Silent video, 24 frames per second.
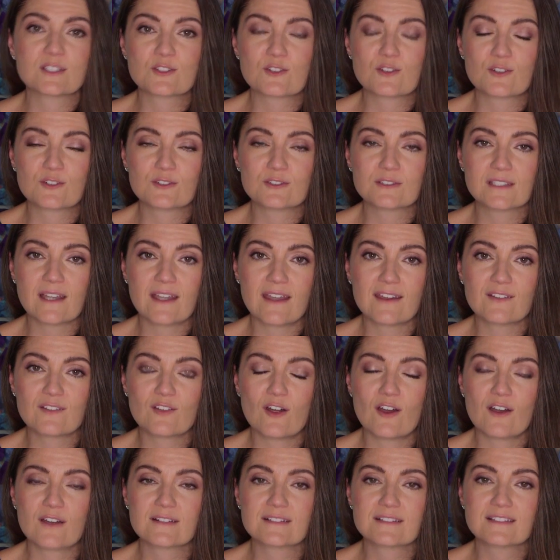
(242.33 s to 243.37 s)
internal
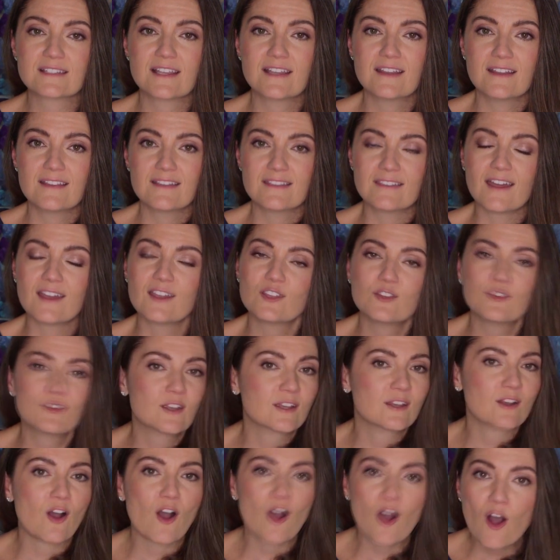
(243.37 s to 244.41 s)
dialogues that you
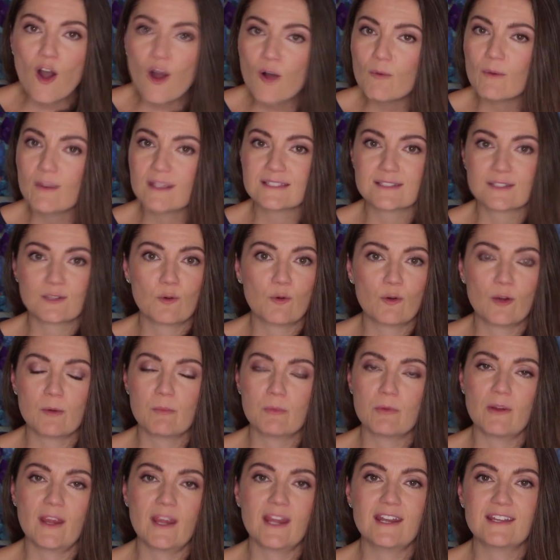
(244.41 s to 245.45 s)
can always
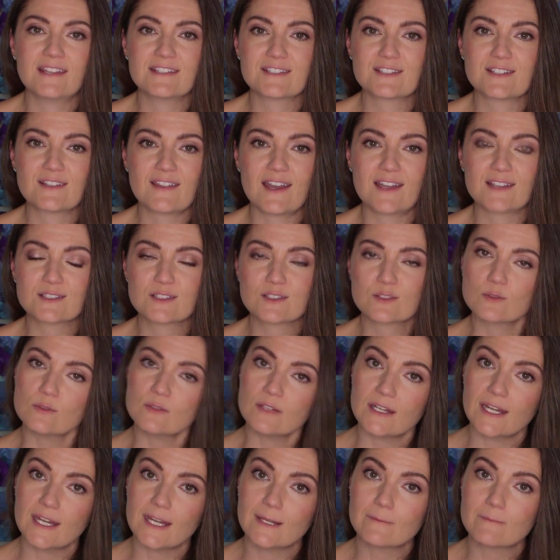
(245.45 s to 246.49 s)
incorporate into that
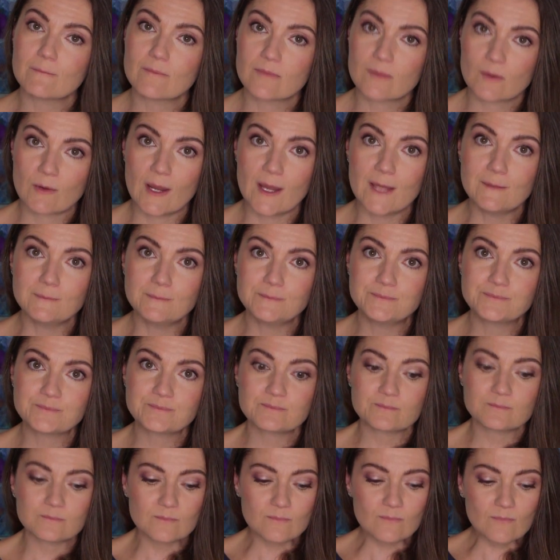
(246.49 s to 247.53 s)
story, right?
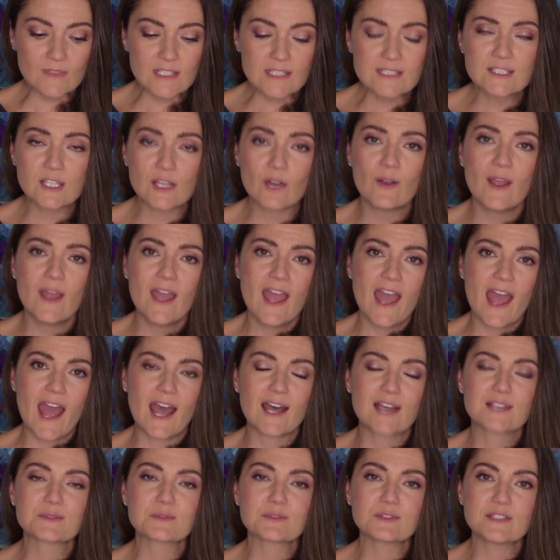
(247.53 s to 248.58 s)
So,
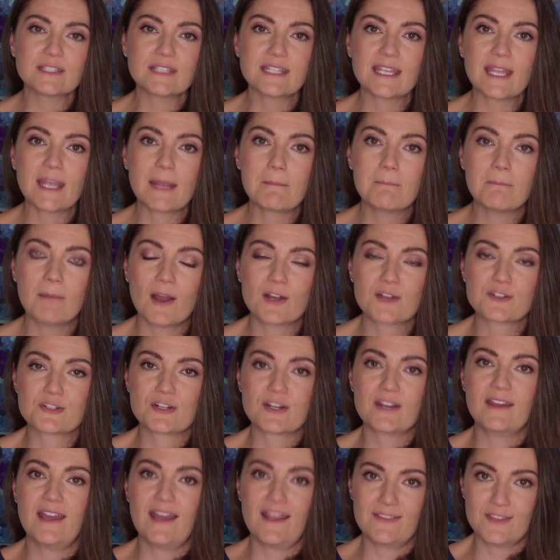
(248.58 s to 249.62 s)
as we're looking at
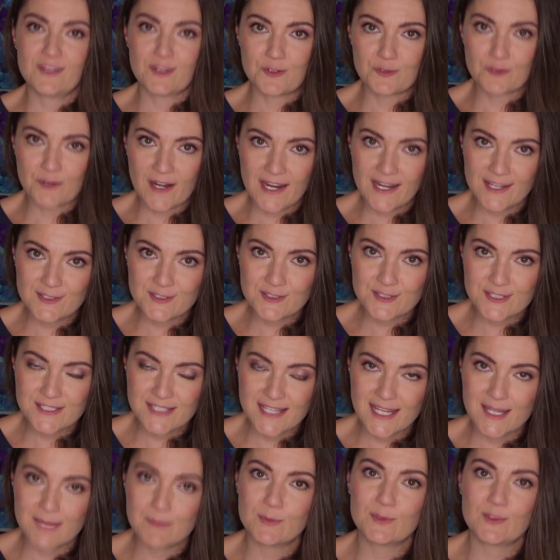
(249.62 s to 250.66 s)
mantra at the grander
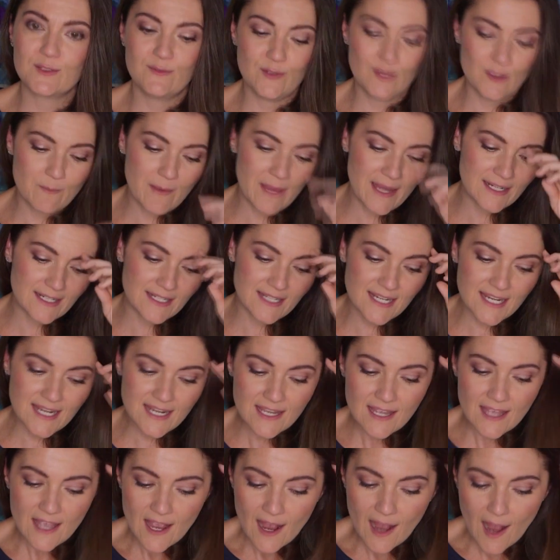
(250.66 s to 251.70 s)
table of
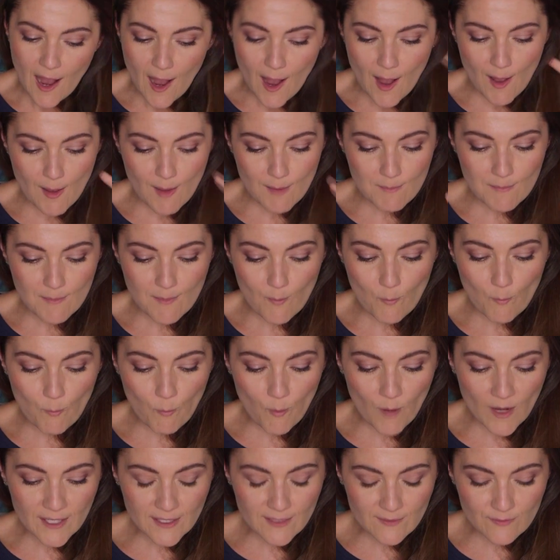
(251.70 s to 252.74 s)
humanity, um,
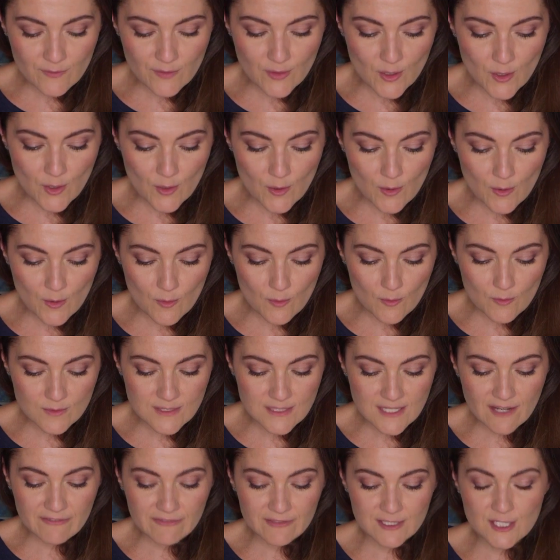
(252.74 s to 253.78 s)
one of the
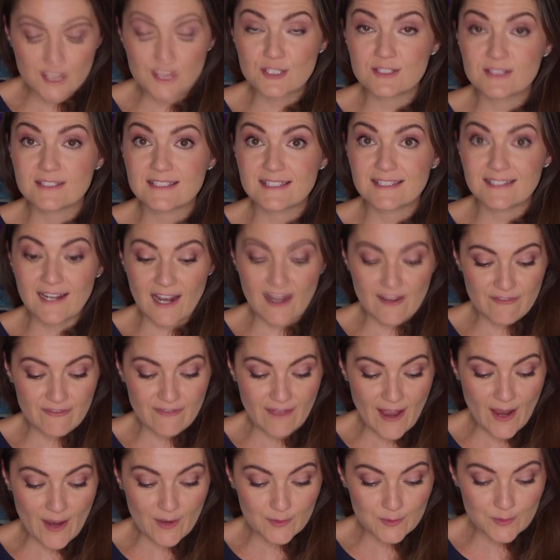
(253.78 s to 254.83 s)
definitions that I
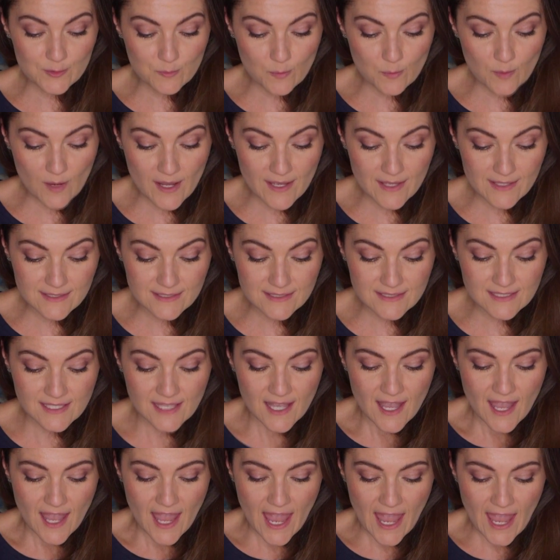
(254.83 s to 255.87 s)
found was
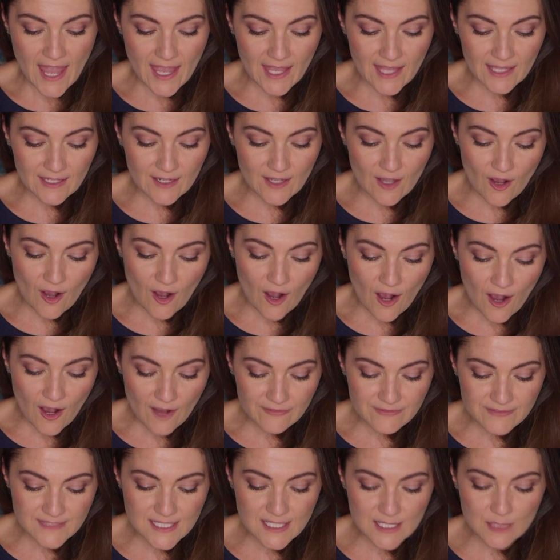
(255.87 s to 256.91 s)
an
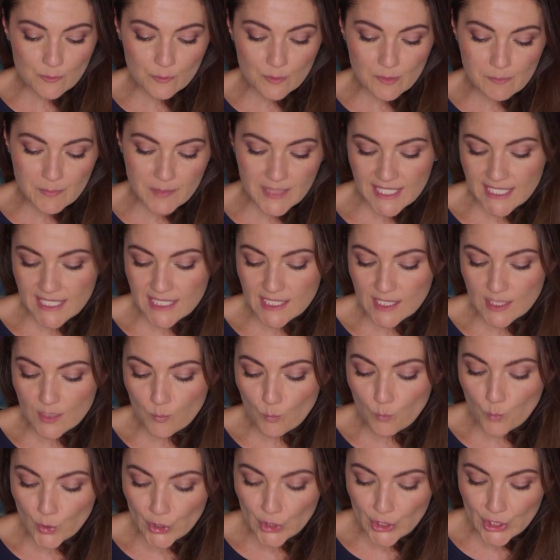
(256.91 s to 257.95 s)
often repeated
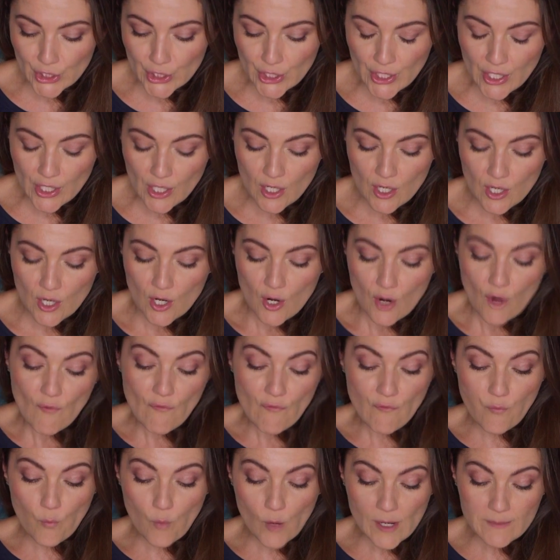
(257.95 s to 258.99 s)
word,
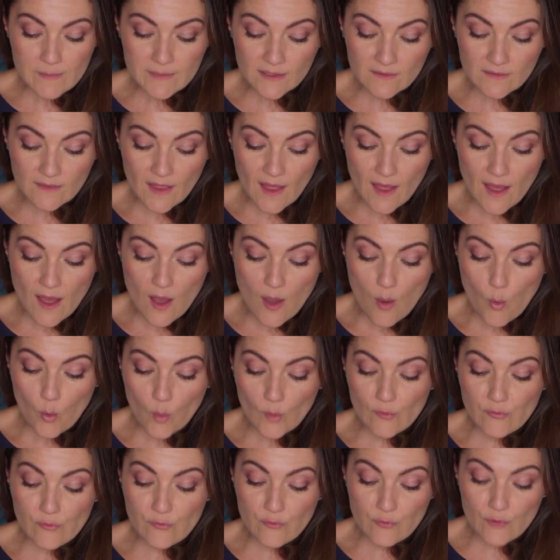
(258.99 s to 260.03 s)
formula,
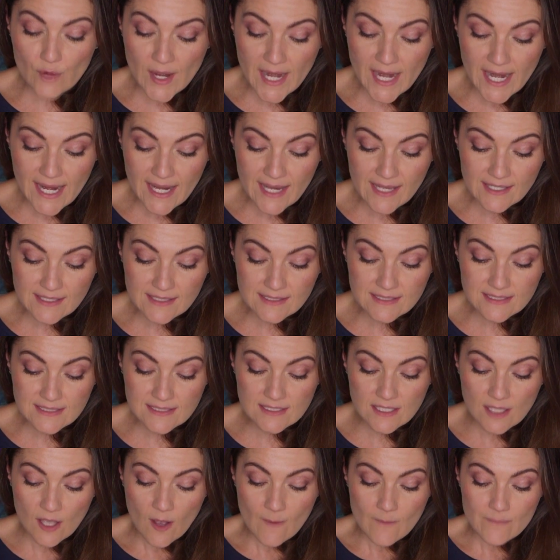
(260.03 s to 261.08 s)
or
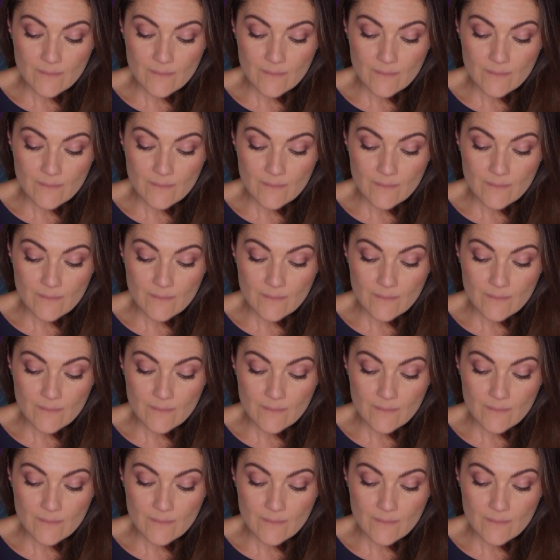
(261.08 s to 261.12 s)
phrase,